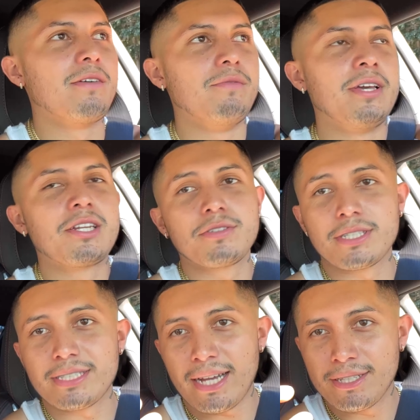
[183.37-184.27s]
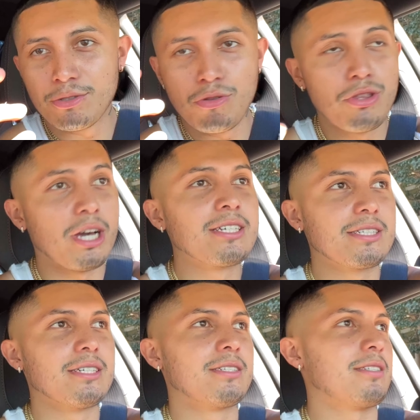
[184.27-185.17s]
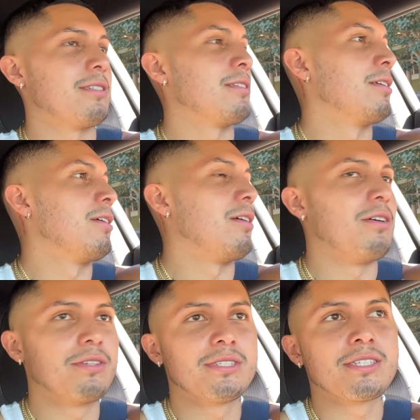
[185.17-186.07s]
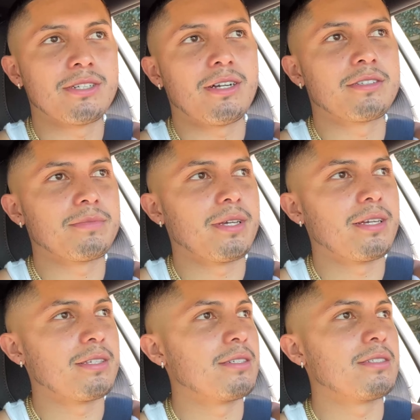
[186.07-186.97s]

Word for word: video does not do justice on this exhaust, man. It's